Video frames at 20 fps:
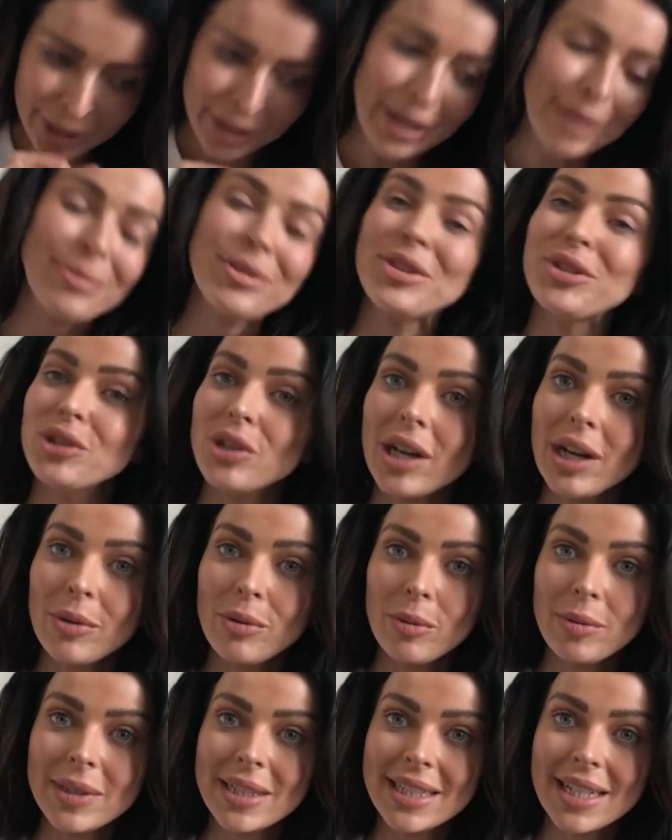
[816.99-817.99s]
I'm sure I
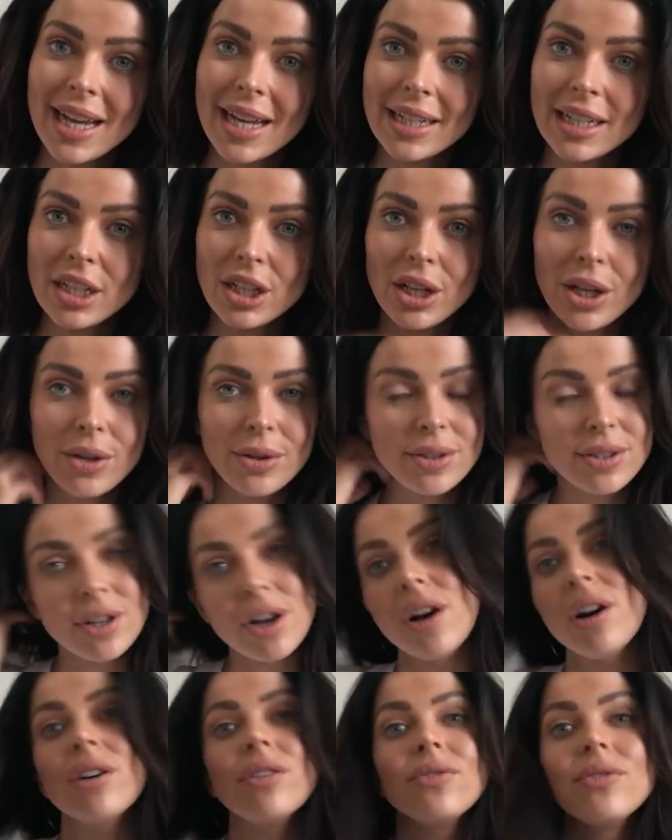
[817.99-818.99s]
will be styling loads
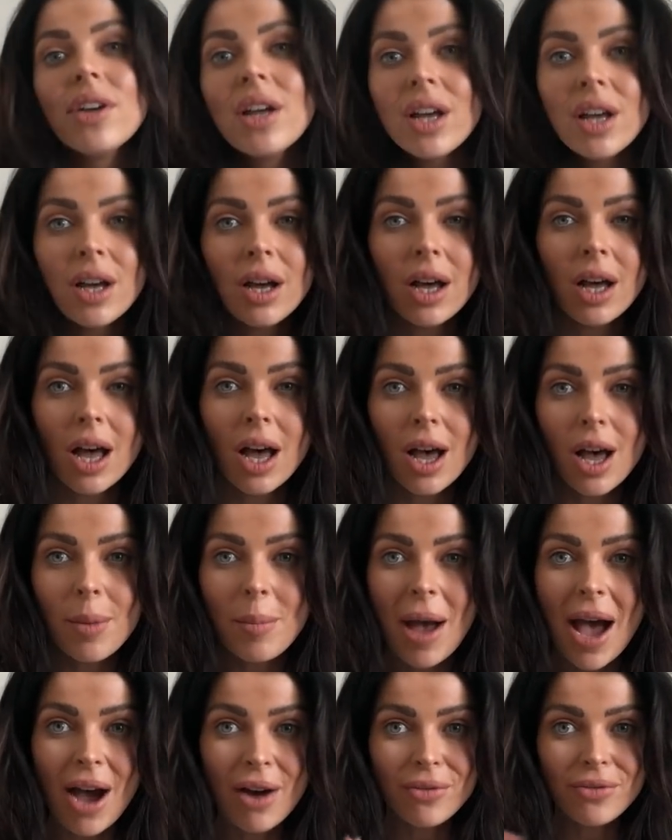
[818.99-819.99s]
of
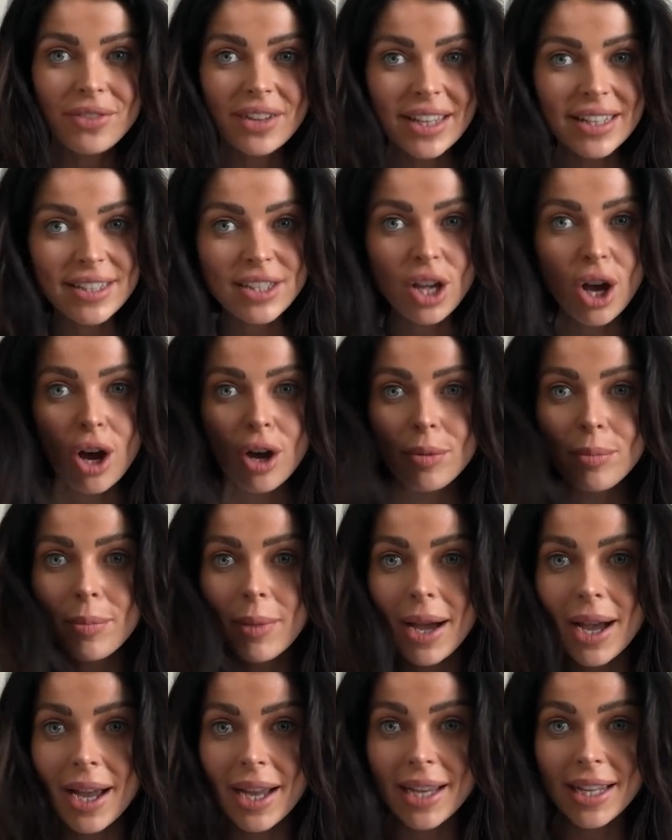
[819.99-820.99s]
outfits on
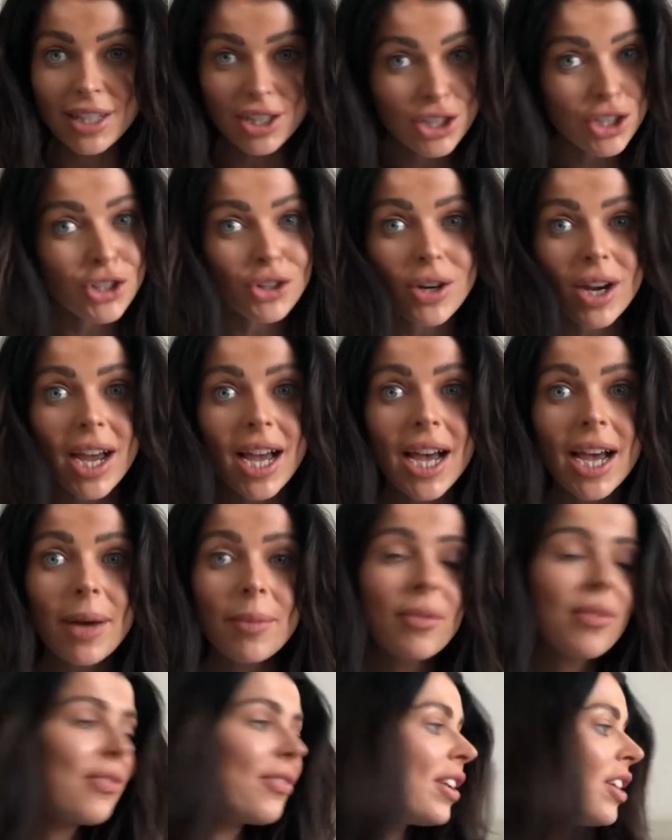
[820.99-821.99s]
my
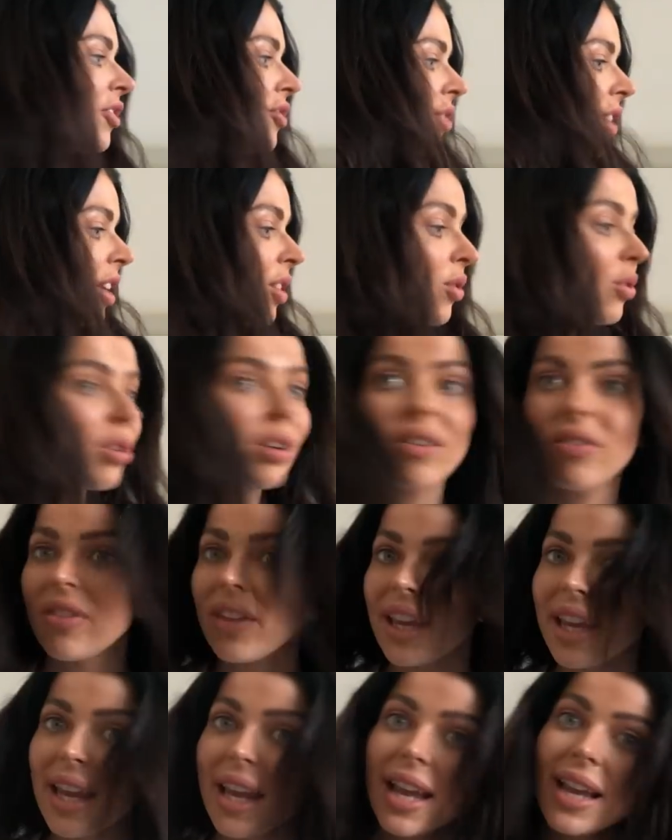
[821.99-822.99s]
Instagram featuring all of
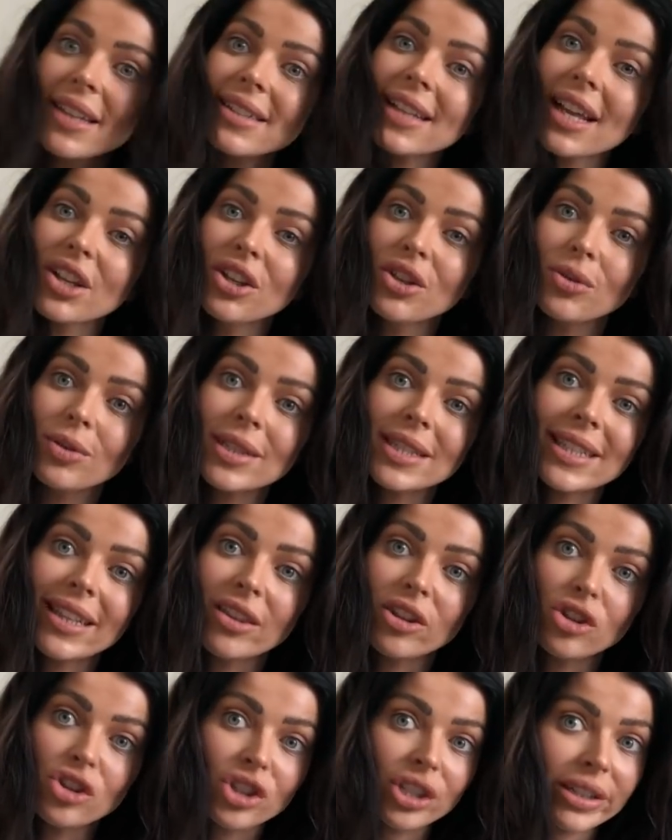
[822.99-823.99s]
these, and you will see
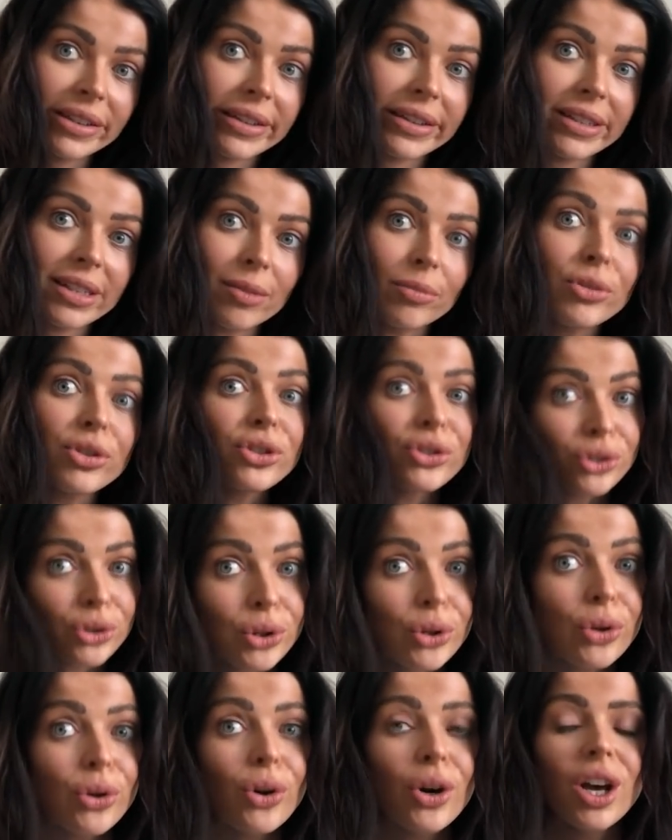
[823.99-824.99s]
the jeans, I'm
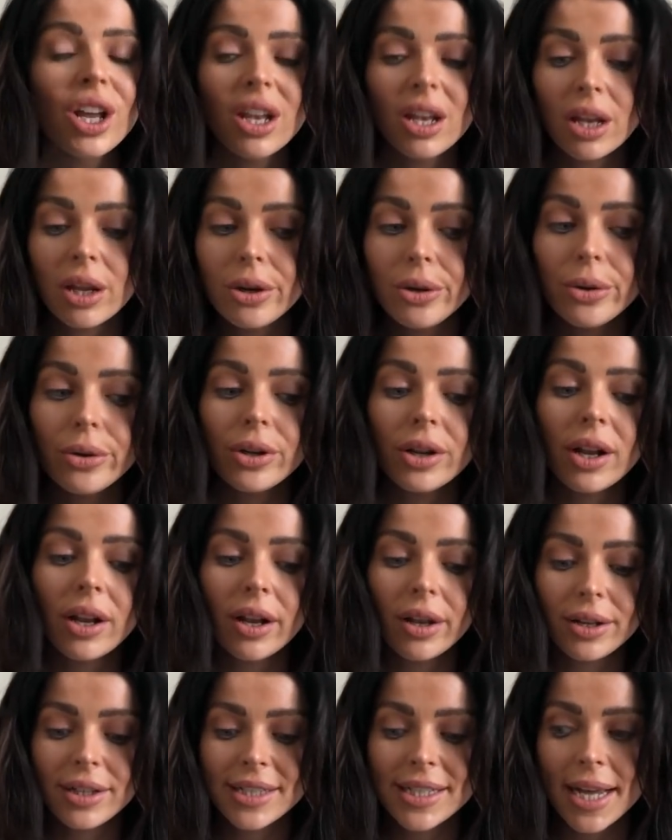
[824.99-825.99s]
sure, a load
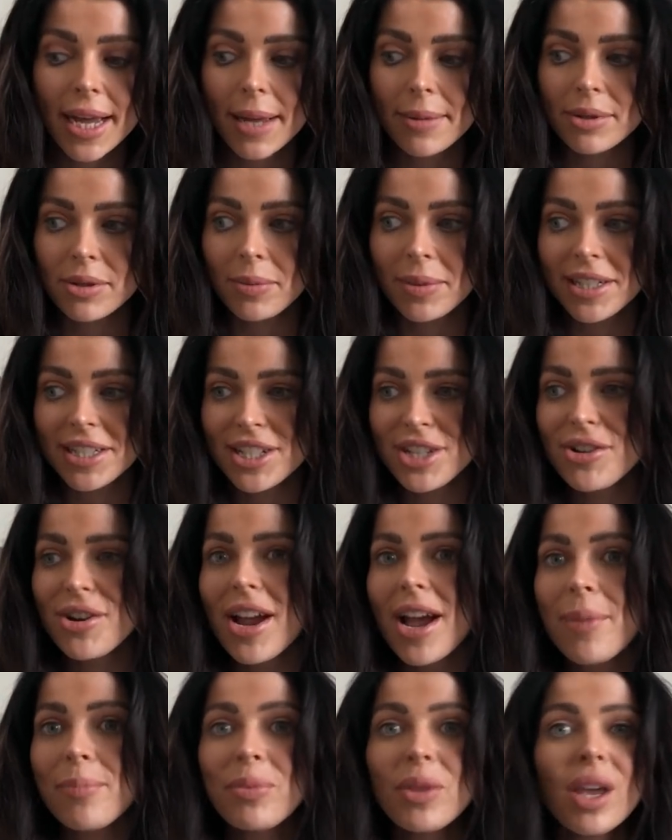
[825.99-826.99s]
of times on my
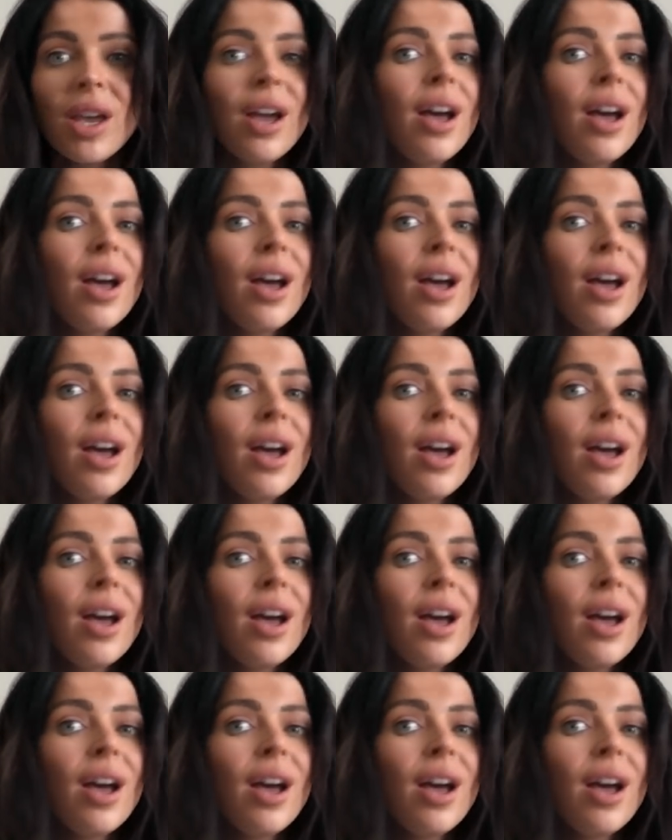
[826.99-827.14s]
Instagram.